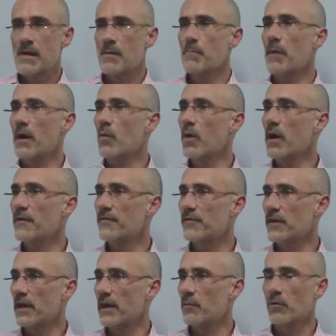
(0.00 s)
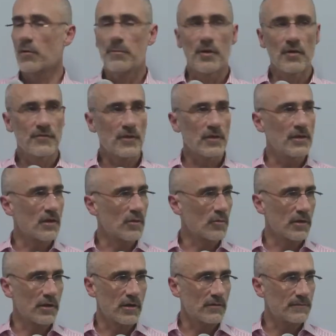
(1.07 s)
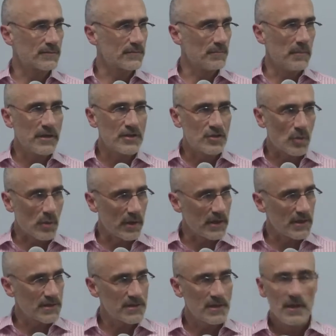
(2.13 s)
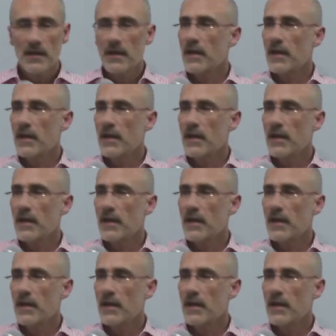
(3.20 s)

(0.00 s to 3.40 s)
my wife and I, we were both very young, we're in our mid-20s,